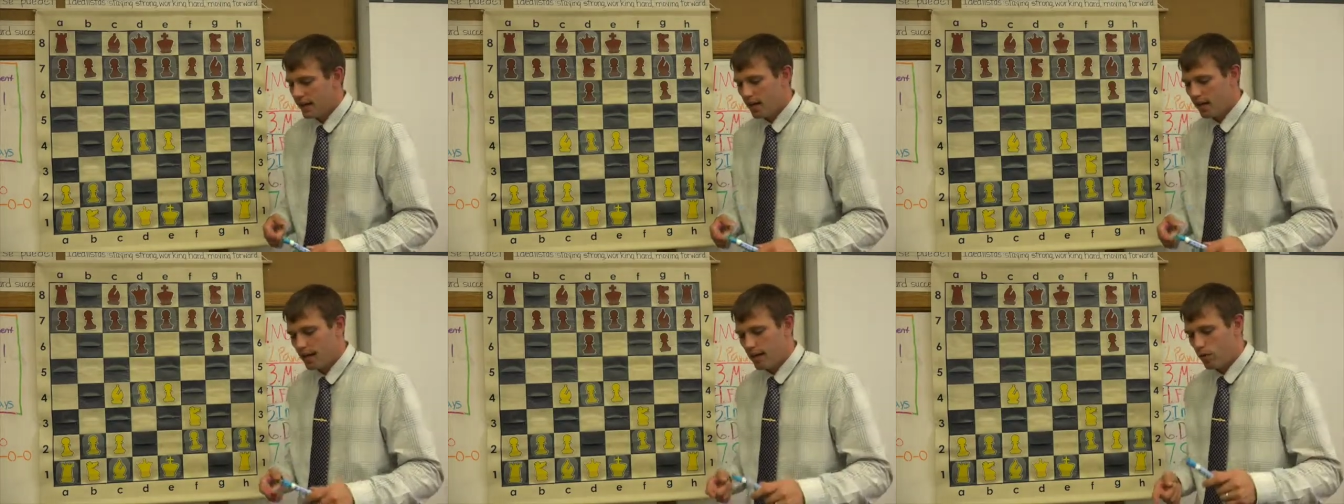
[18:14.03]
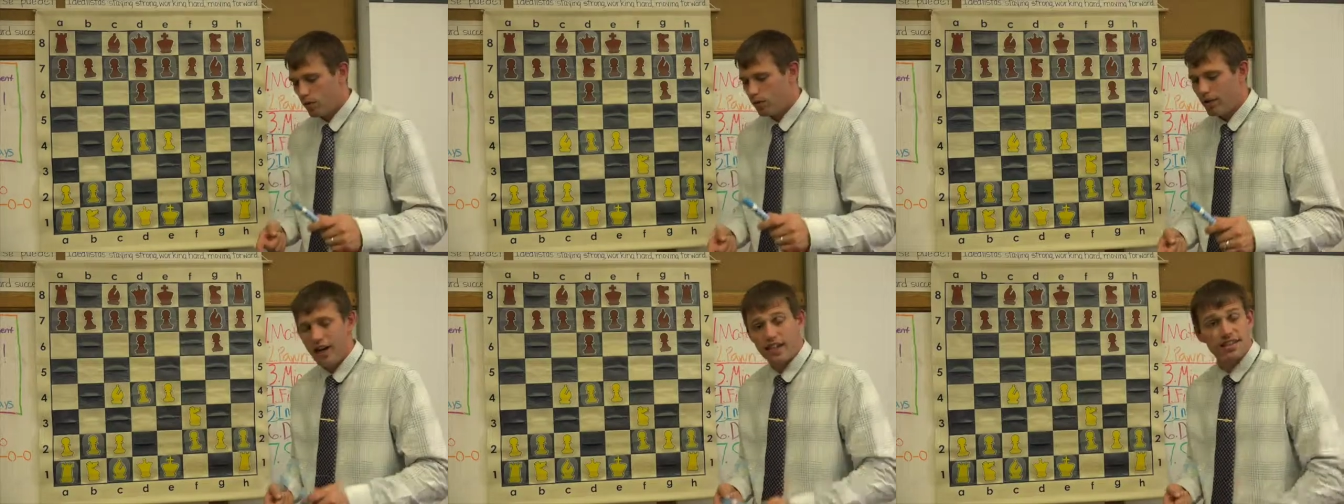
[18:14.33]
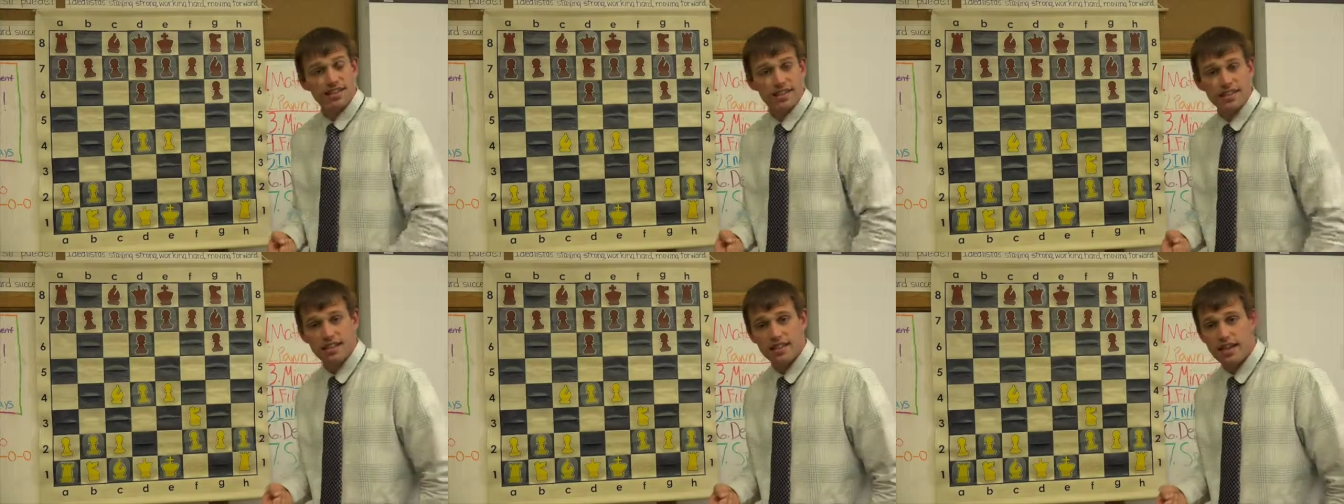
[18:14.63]

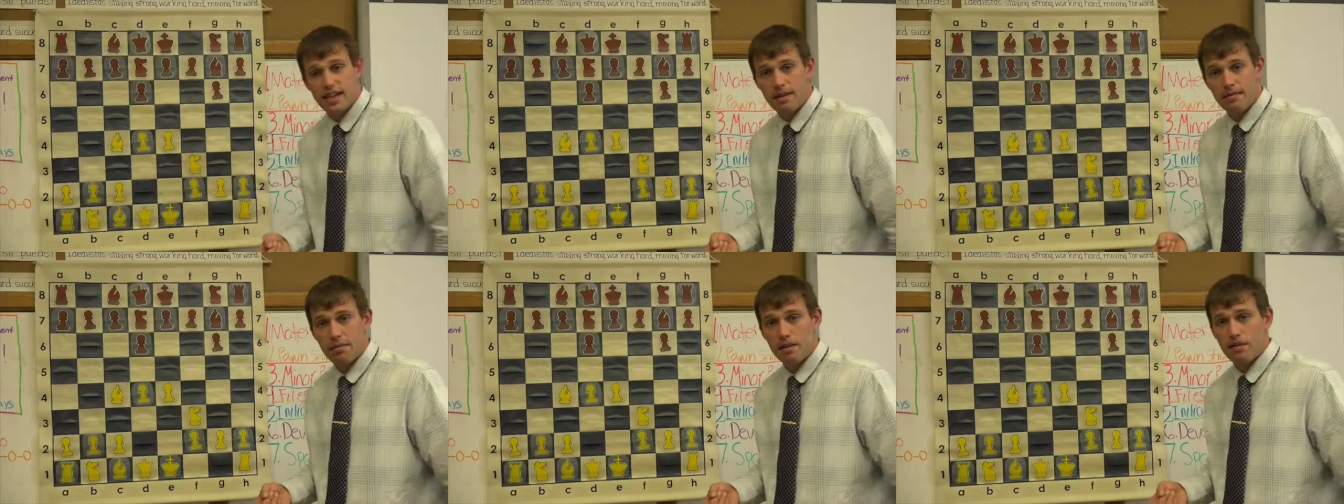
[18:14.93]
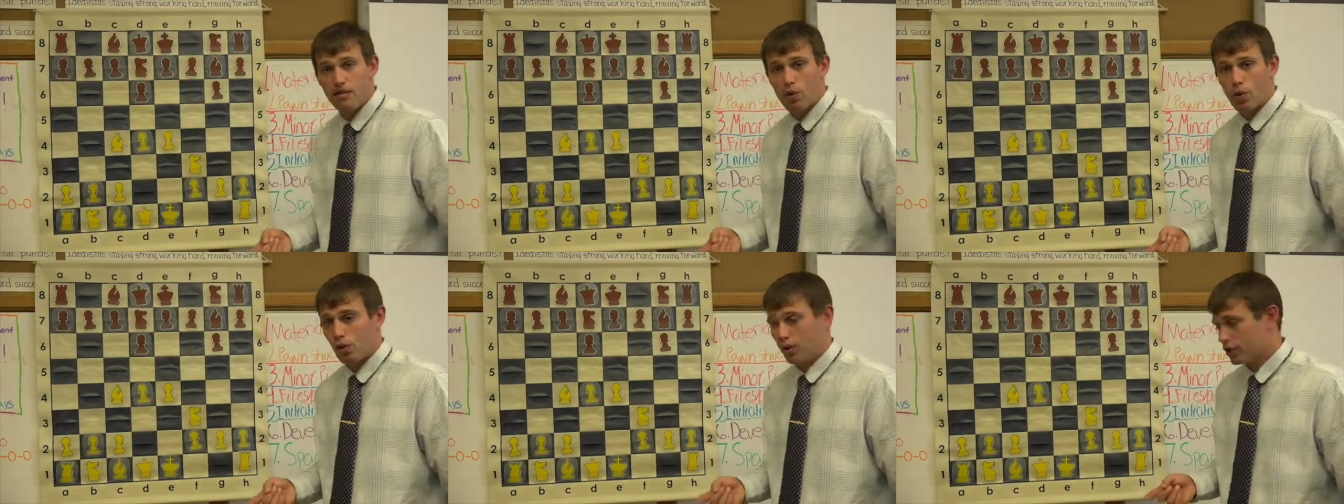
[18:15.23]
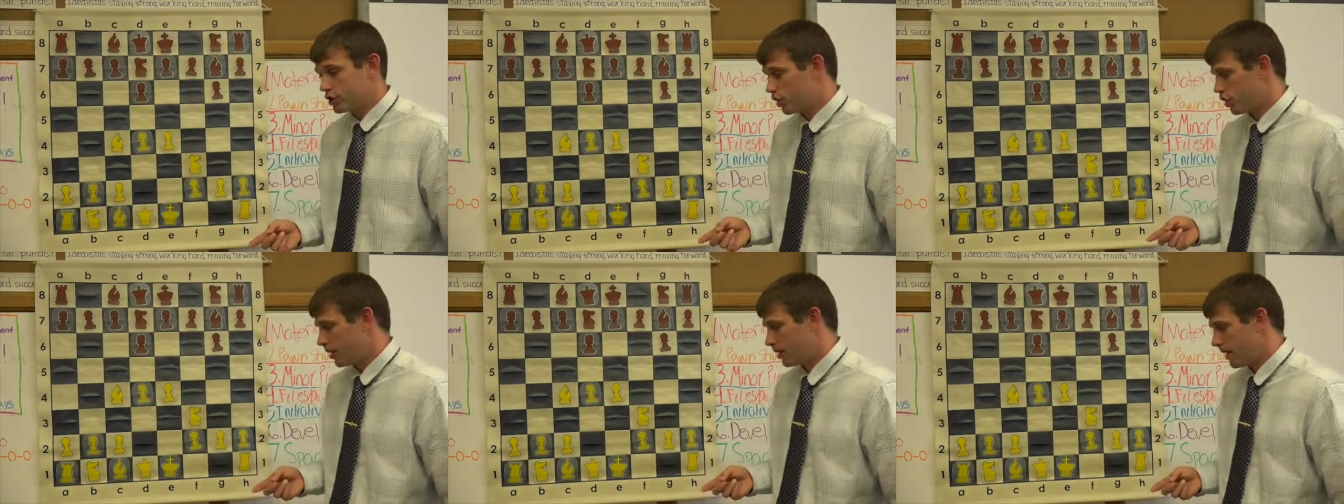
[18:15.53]
resting the night
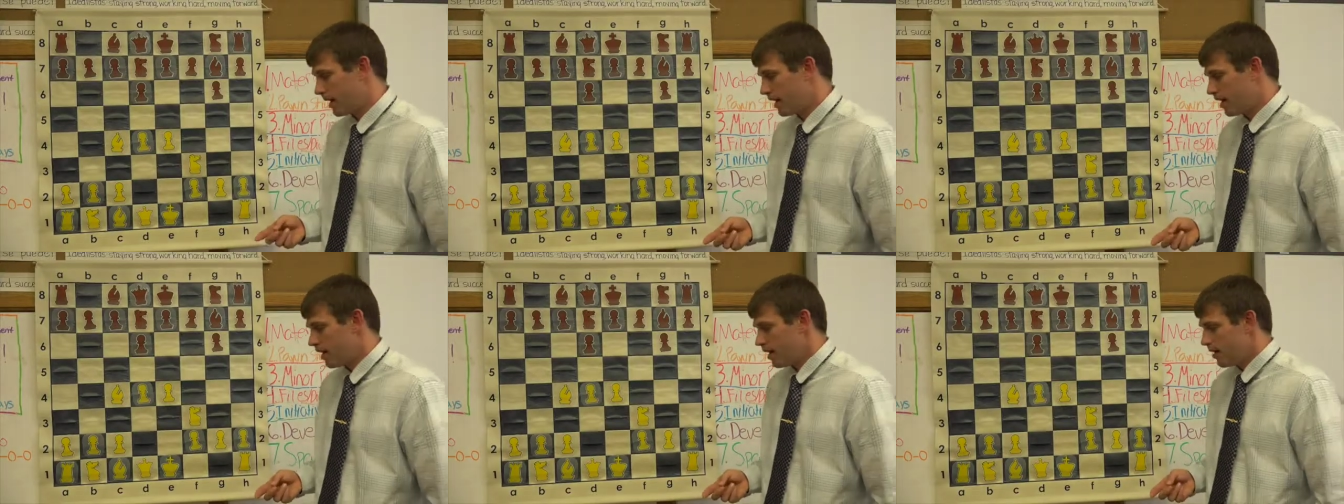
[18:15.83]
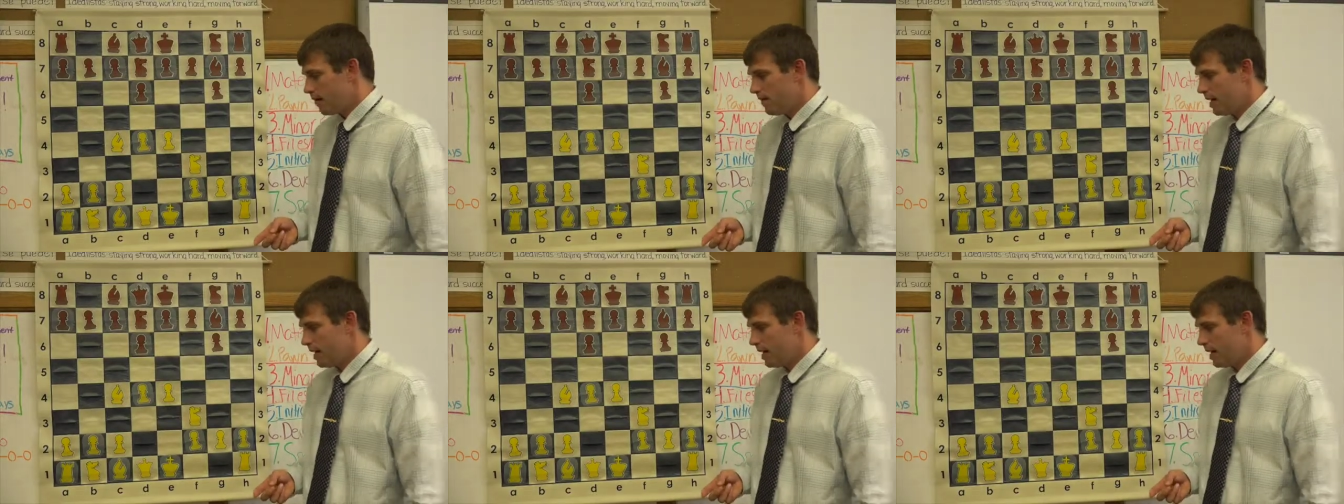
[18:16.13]
before a tournament.